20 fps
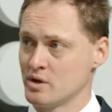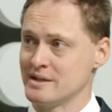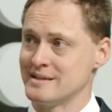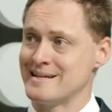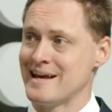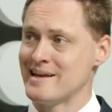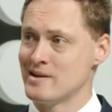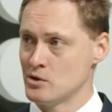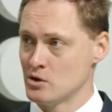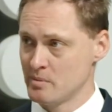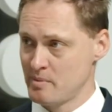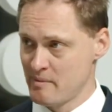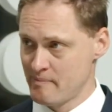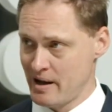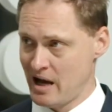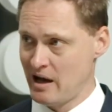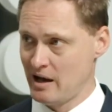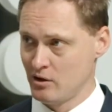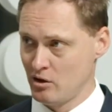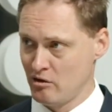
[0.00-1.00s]
continue to be
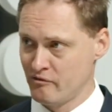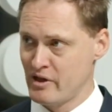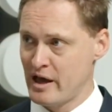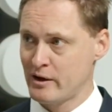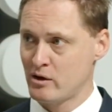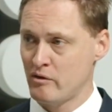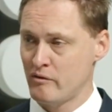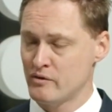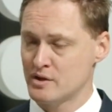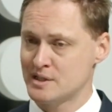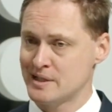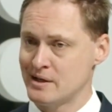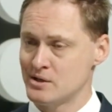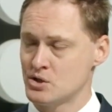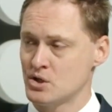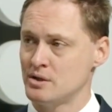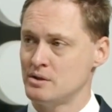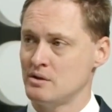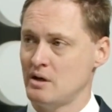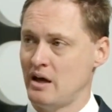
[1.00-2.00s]
part of that
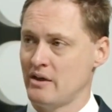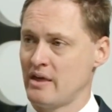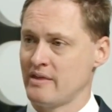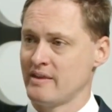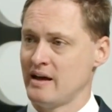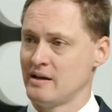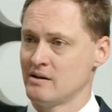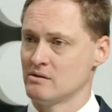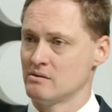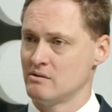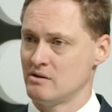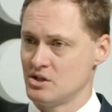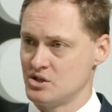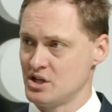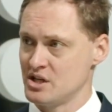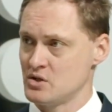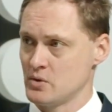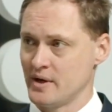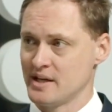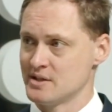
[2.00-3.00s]
conversation. I think that the
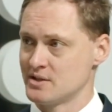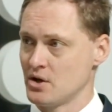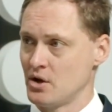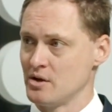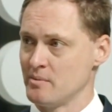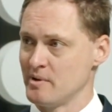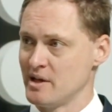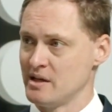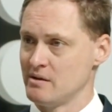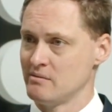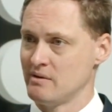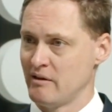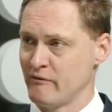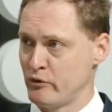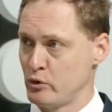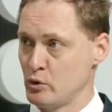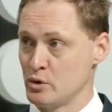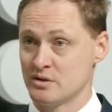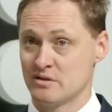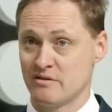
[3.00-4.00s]
G20 is going to be
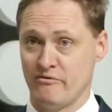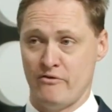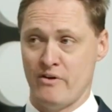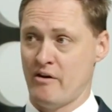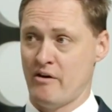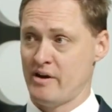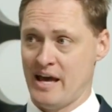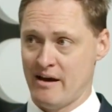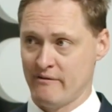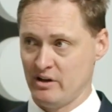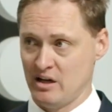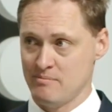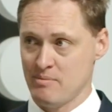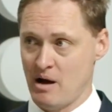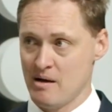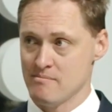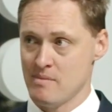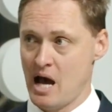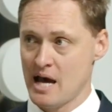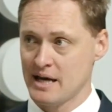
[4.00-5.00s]
influenced very heavily
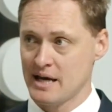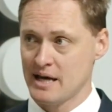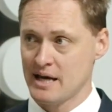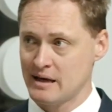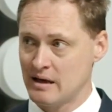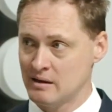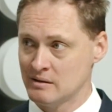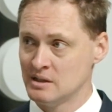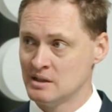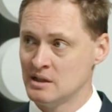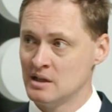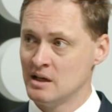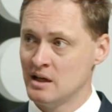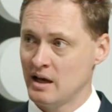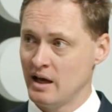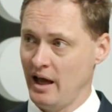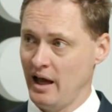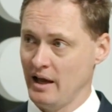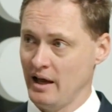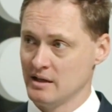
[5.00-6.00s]
by MiCA.
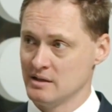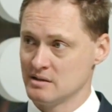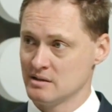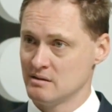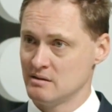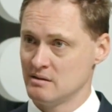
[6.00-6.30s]
And